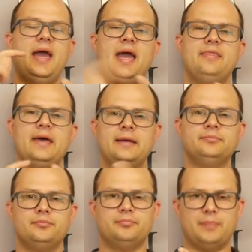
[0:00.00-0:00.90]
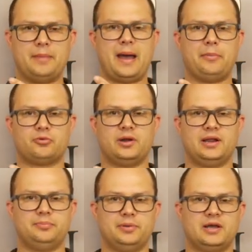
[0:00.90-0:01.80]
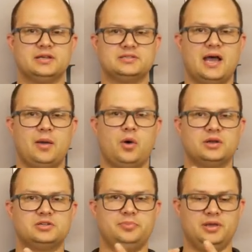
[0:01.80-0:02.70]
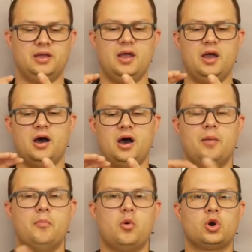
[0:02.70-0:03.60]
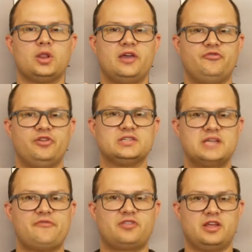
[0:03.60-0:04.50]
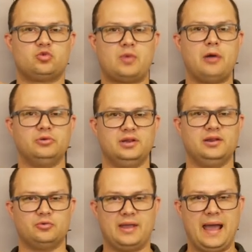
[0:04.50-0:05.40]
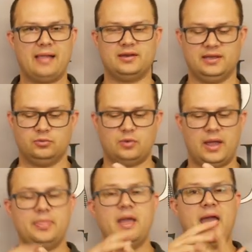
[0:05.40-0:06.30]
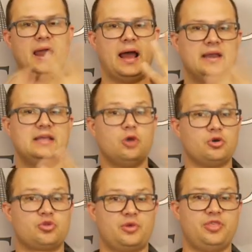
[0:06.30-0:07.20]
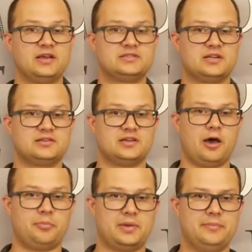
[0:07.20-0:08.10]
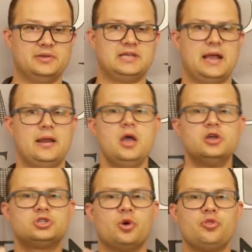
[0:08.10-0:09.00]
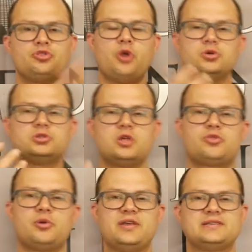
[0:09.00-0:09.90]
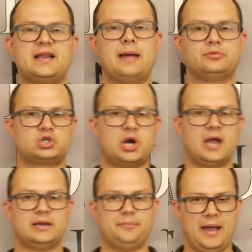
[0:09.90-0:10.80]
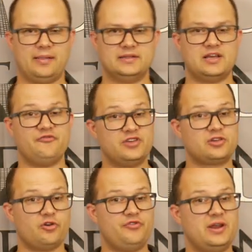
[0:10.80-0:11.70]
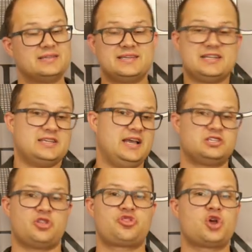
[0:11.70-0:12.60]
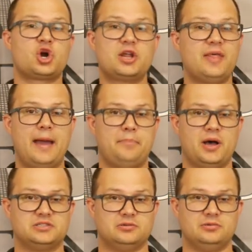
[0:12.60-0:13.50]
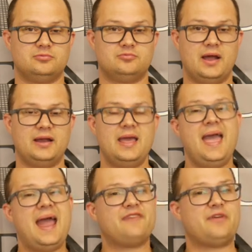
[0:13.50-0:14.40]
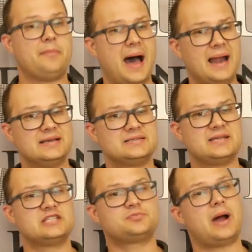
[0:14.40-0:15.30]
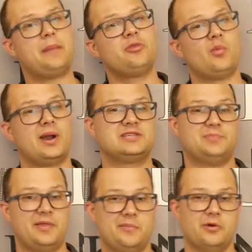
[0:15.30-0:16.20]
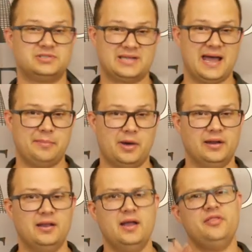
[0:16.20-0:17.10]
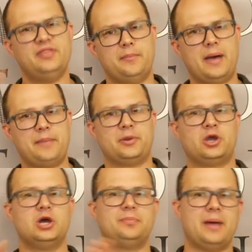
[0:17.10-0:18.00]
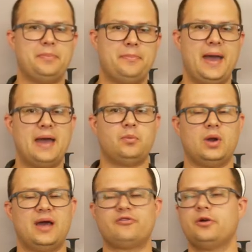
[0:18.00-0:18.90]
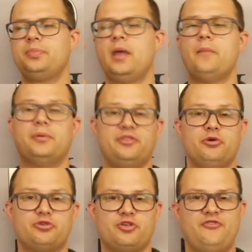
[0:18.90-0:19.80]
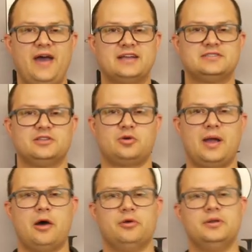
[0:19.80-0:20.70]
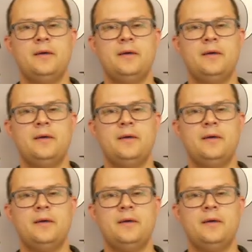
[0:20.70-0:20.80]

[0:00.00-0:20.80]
And then my Bible reading because I want to be uh, morally and philosophically grounded in reality, right? And I need those three things to, to, help keep me sane. So those are the three things that I'm trying to balance. And physical fitness, it's, it's a third of that puzzle, right? And if I'm honest, it's probably the one I spend the most time on. That might be good, might be bad, whatever, but those are the facts on the ground.